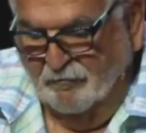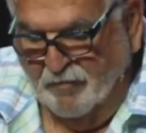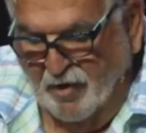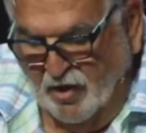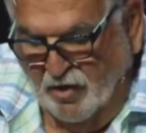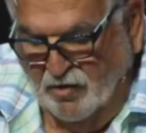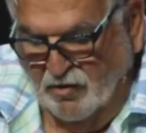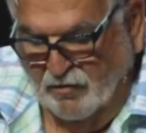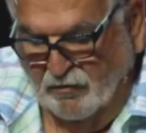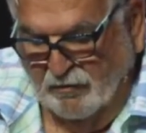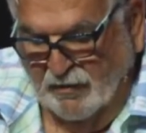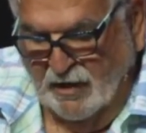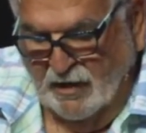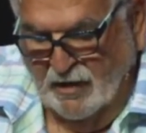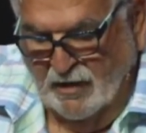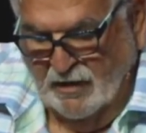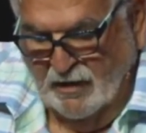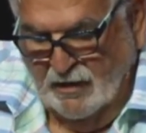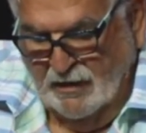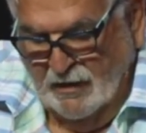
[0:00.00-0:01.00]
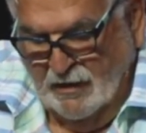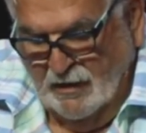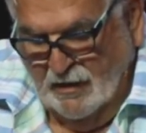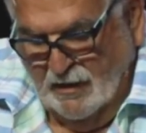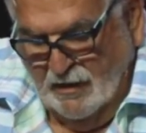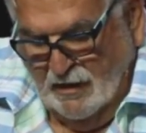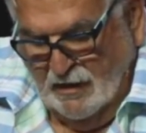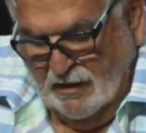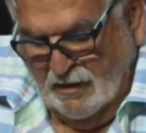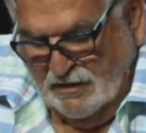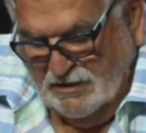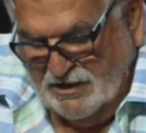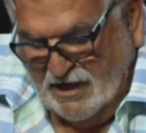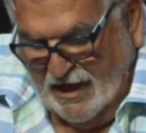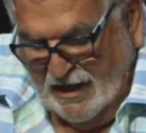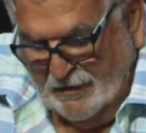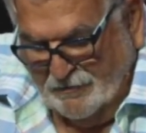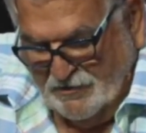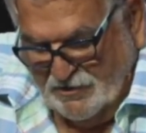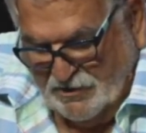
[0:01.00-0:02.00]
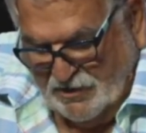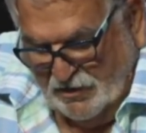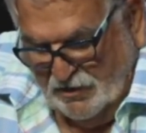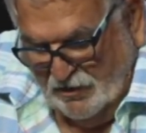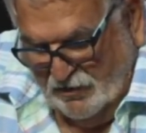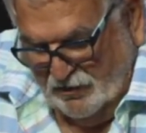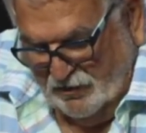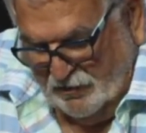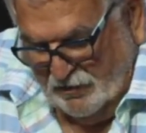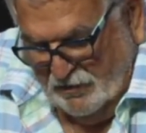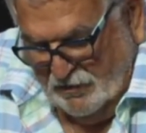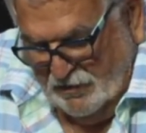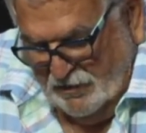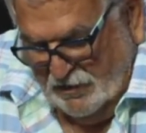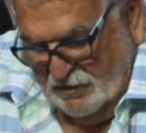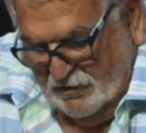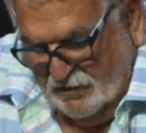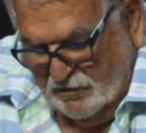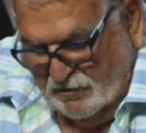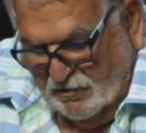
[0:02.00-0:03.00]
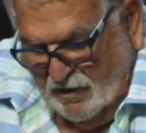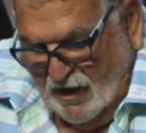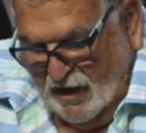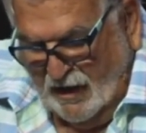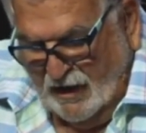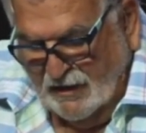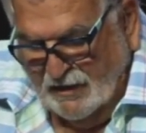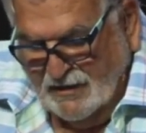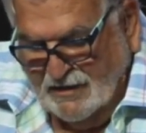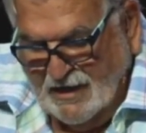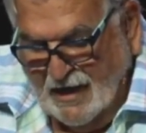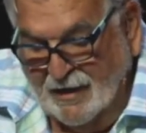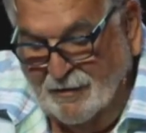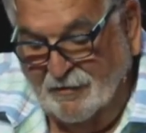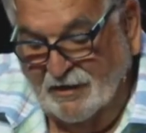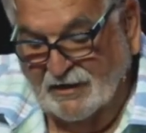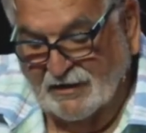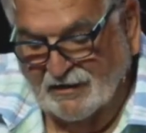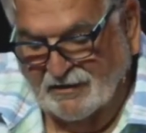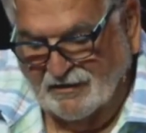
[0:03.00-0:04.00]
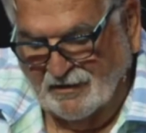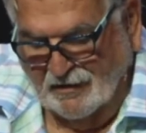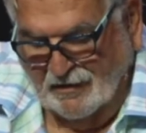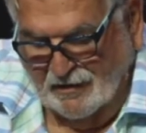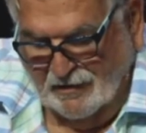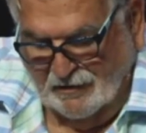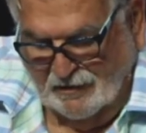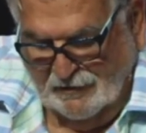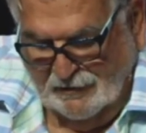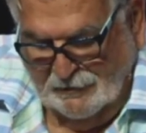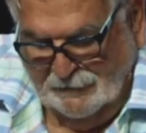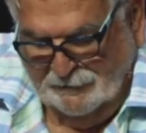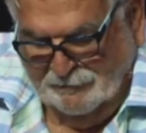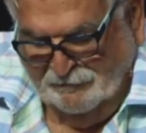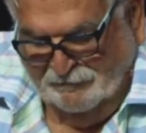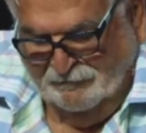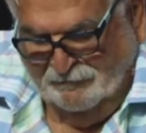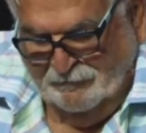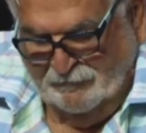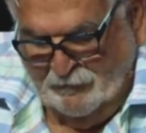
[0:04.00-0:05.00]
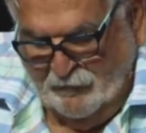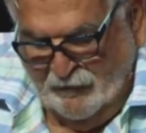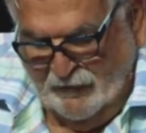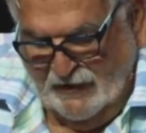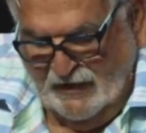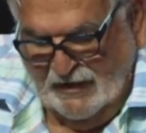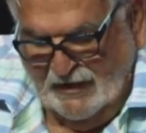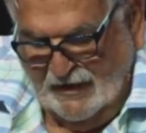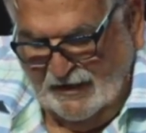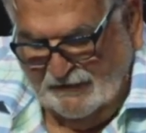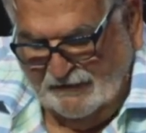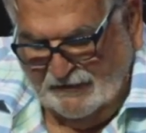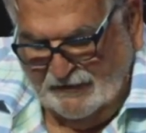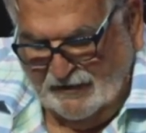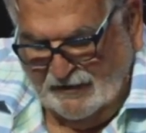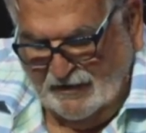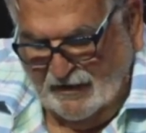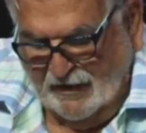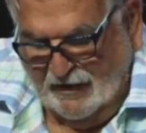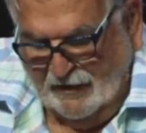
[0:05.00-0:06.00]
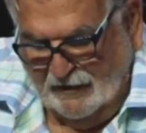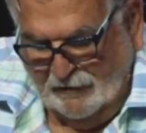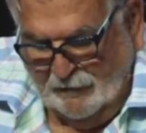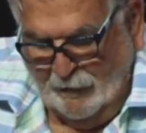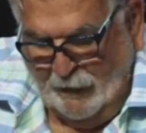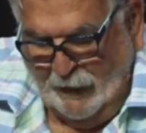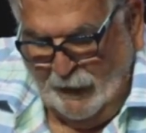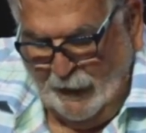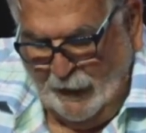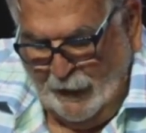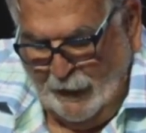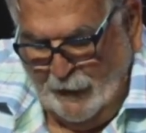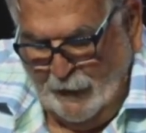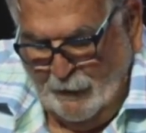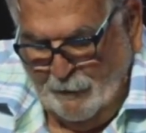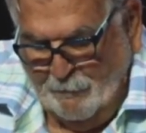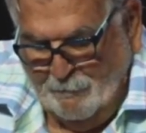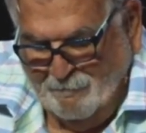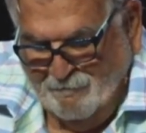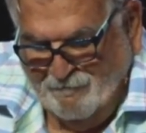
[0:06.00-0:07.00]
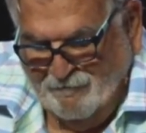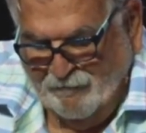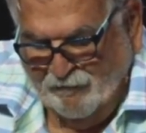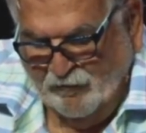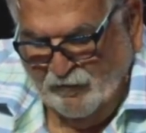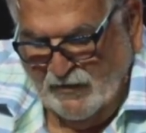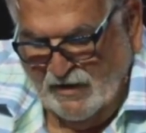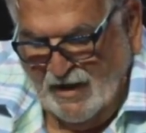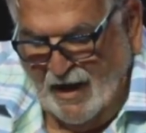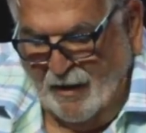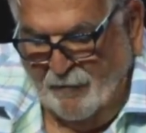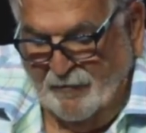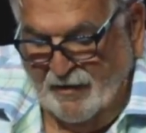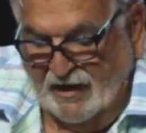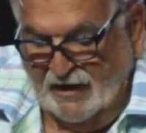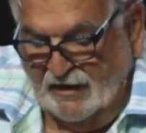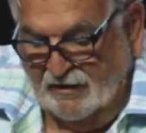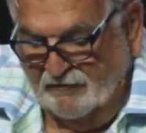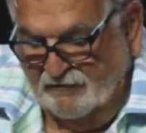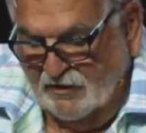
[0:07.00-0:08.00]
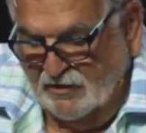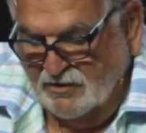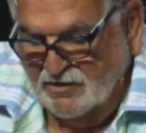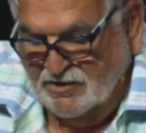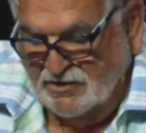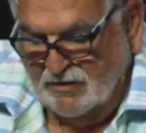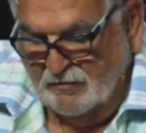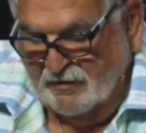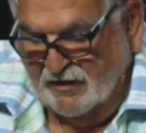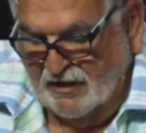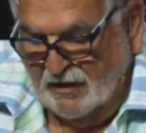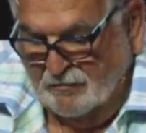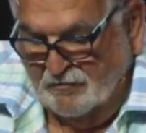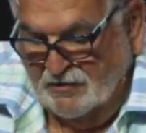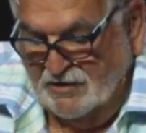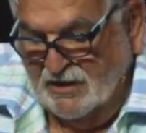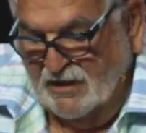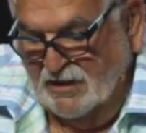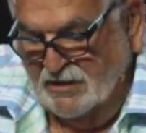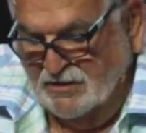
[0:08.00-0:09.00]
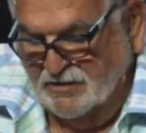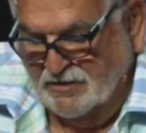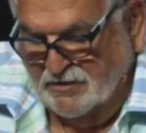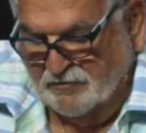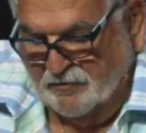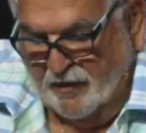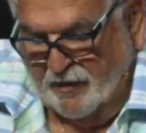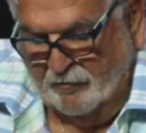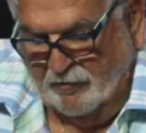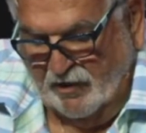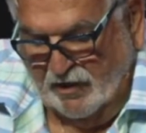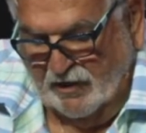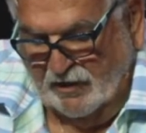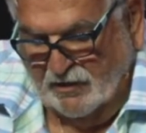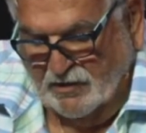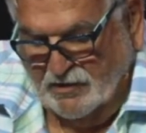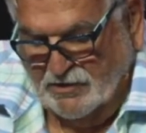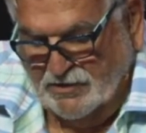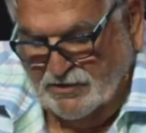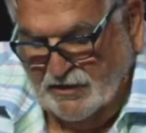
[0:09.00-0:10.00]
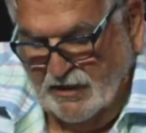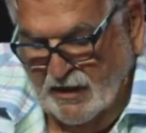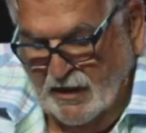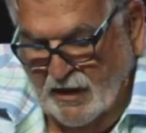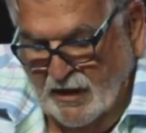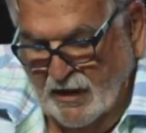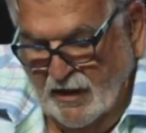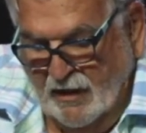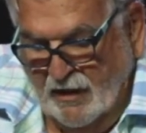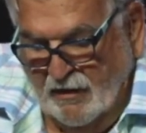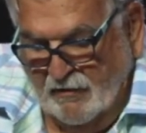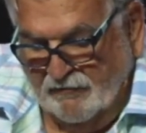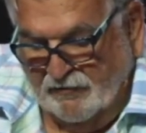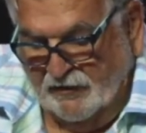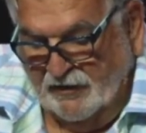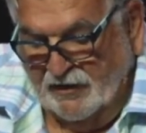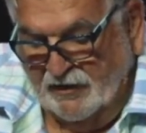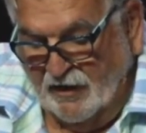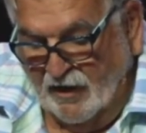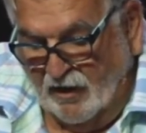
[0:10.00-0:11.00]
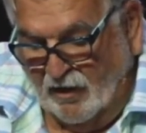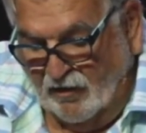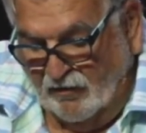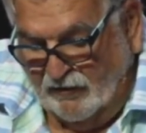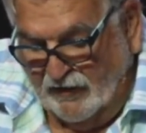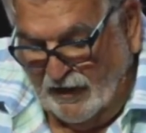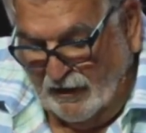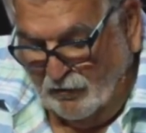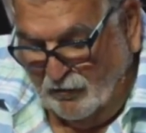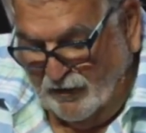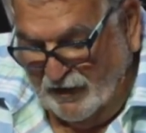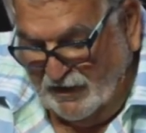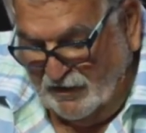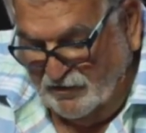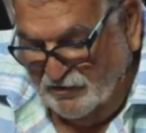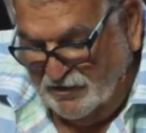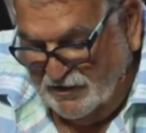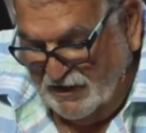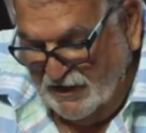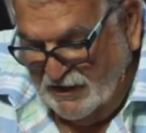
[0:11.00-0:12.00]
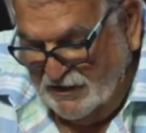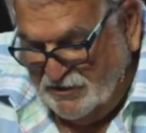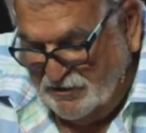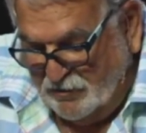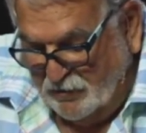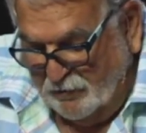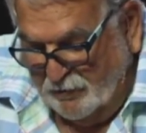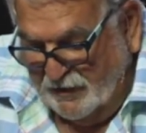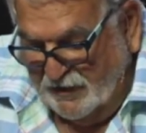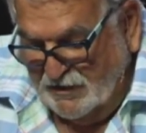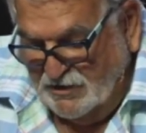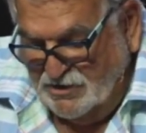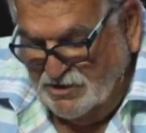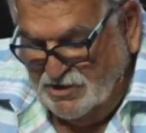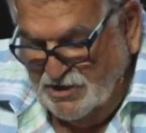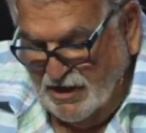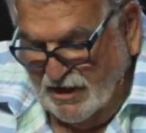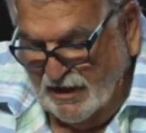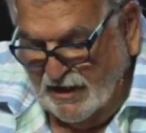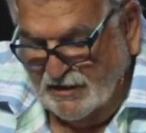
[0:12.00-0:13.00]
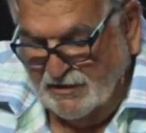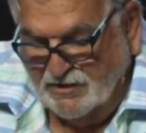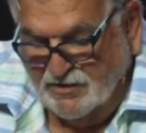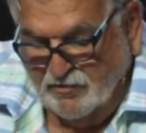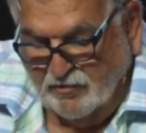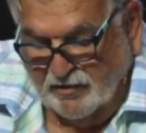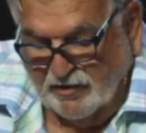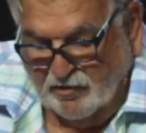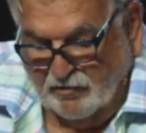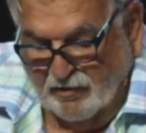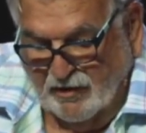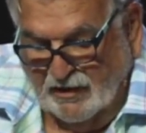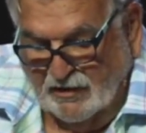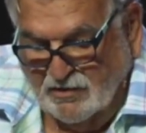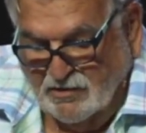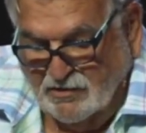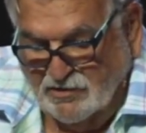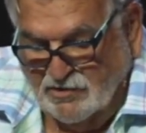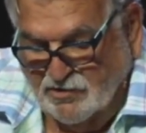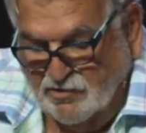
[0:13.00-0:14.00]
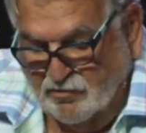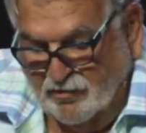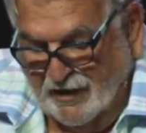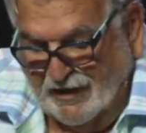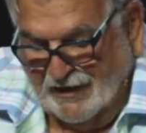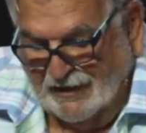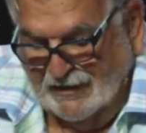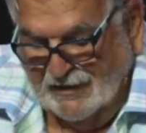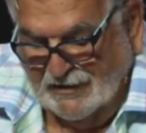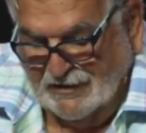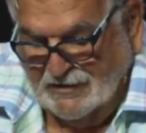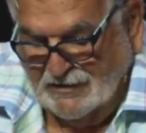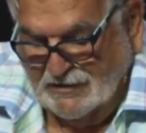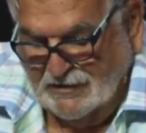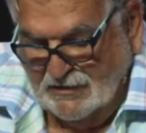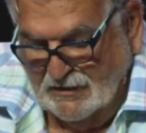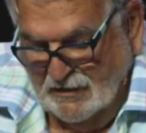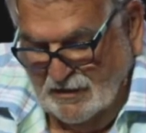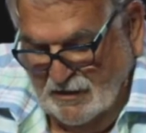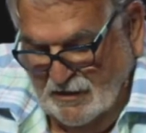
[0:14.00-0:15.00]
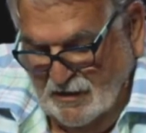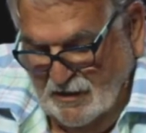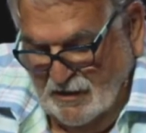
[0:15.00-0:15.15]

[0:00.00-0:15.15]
Boom. James 2:2-9, taming the tongue. That's the title. Not many of you should become teachers, my brothers, for you know that we who teach will be judged with greater strictness.